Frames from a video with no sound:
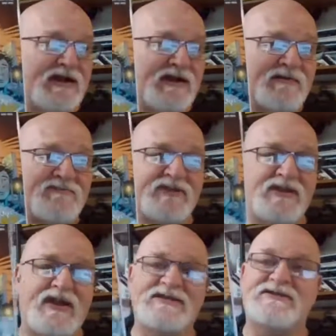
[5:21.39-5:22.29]

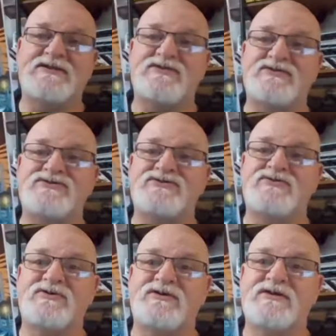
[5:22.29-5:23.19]
The guys at the Nerd
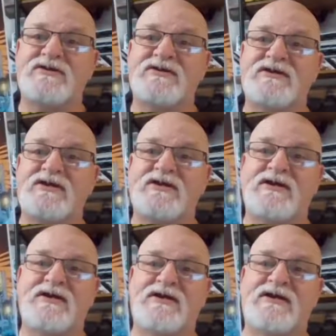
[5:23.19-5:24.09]
Store
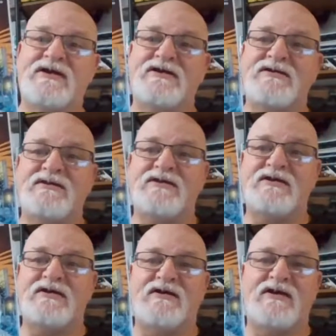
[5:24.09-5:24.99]
uh,
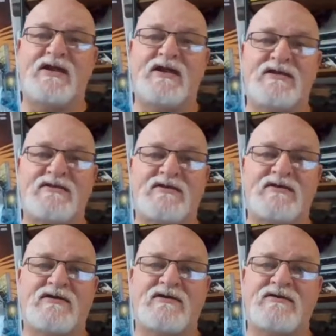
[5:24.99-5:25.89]

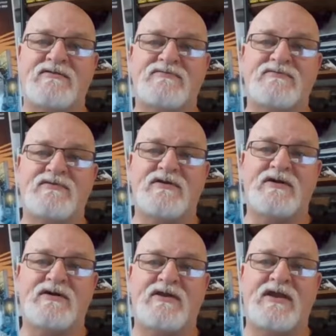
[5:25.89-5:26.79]
are
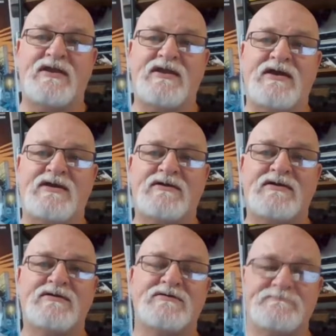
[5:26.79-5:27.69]
a
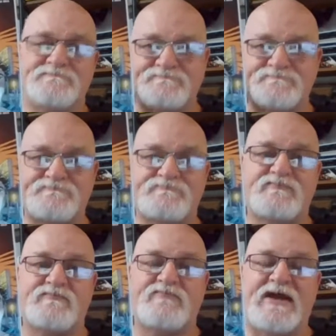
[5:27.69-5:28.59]

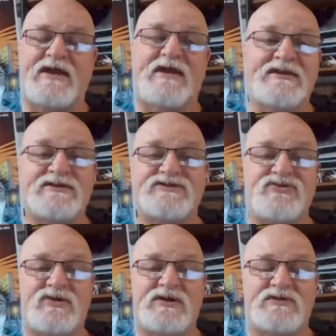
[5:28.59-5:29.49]
bad idea
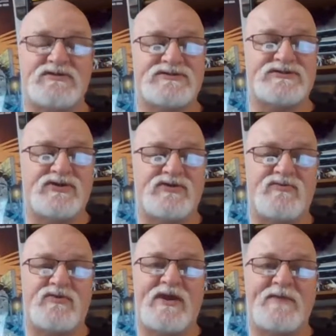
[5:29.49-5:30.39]
store,
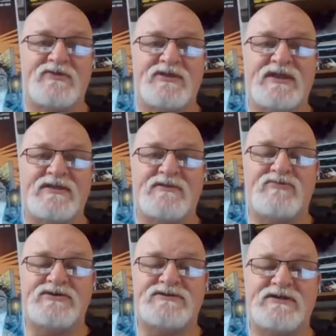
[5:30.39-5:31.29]
so we're able to get the
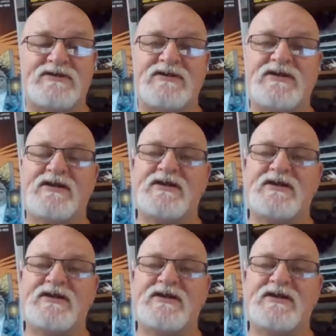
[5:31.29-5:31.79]
books in.